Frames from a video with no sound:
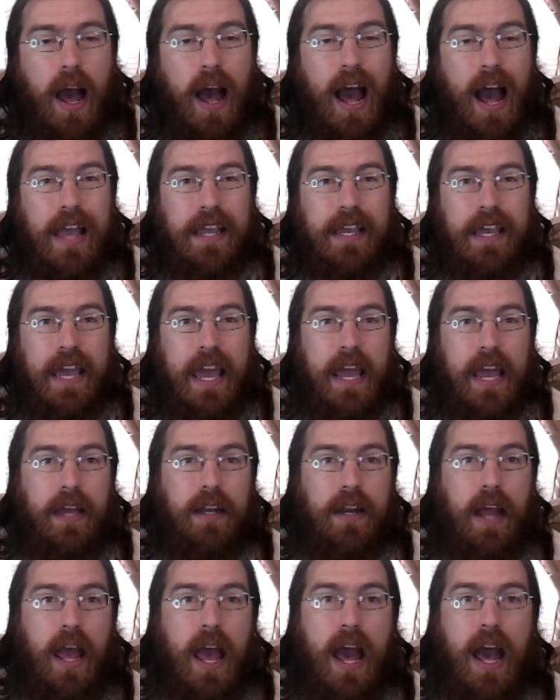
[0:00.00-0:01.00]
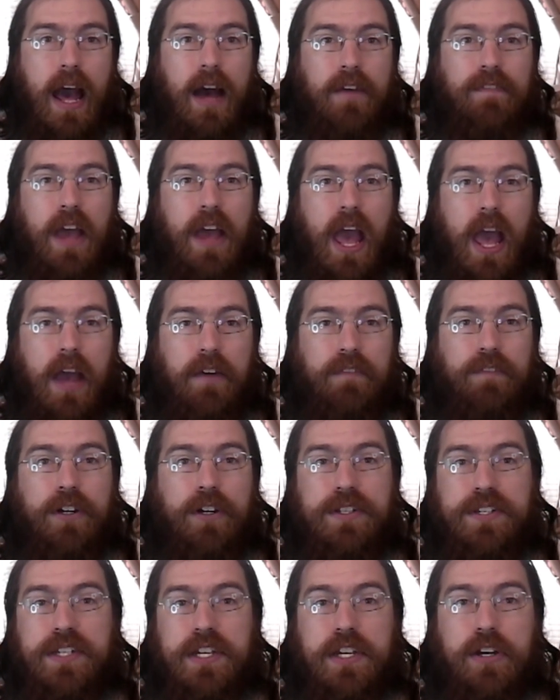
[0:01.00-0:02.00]
I can't have
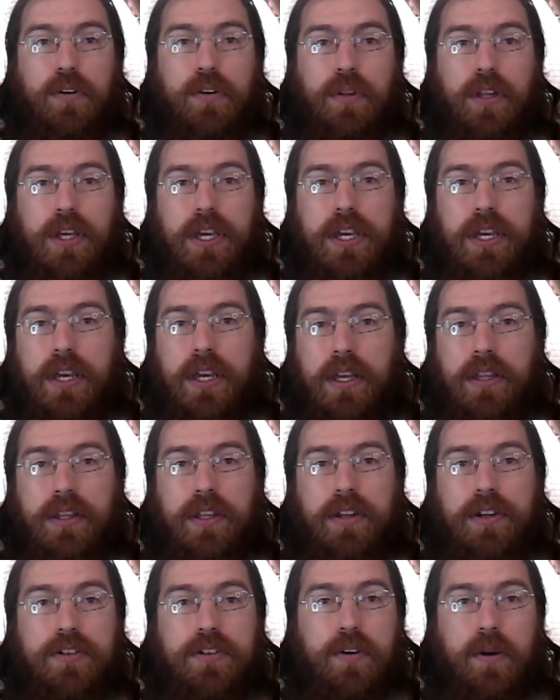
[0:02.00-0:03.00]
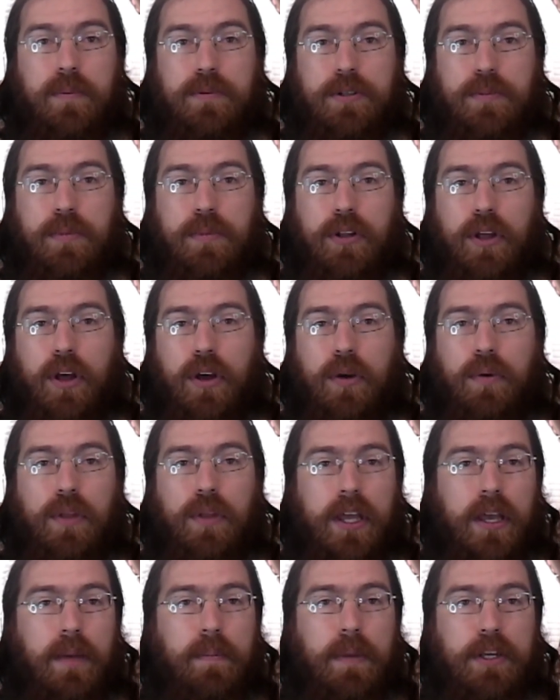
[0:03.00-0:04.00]
every single link in the description below.
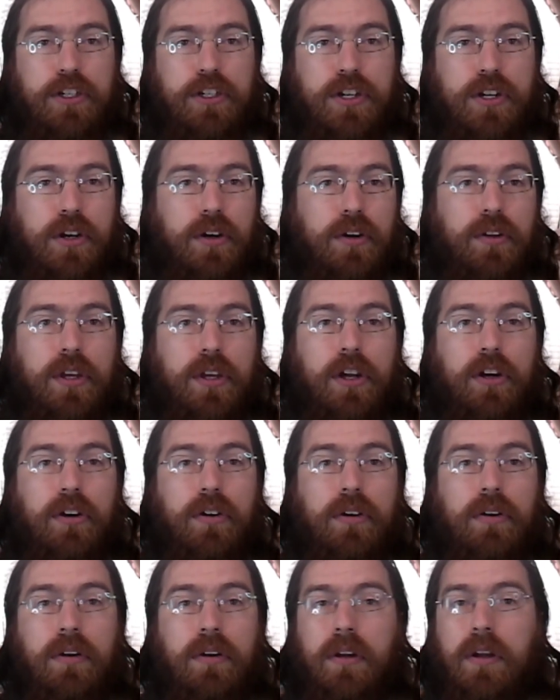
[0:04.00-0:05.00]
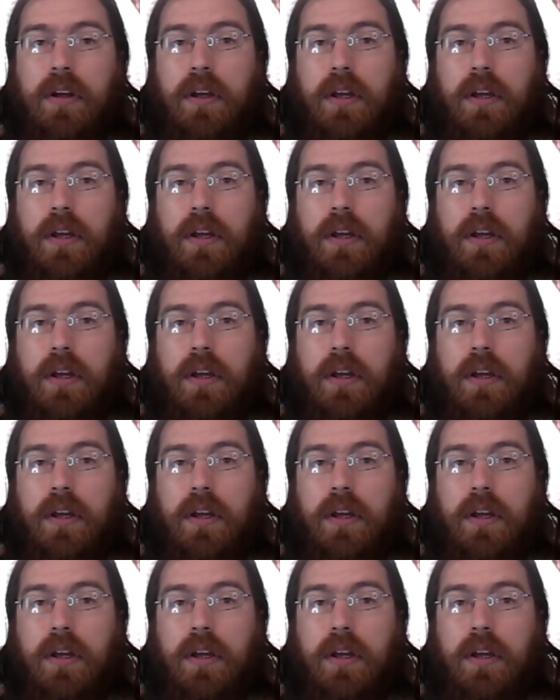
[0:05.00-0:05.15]
Like I mentioned earlier,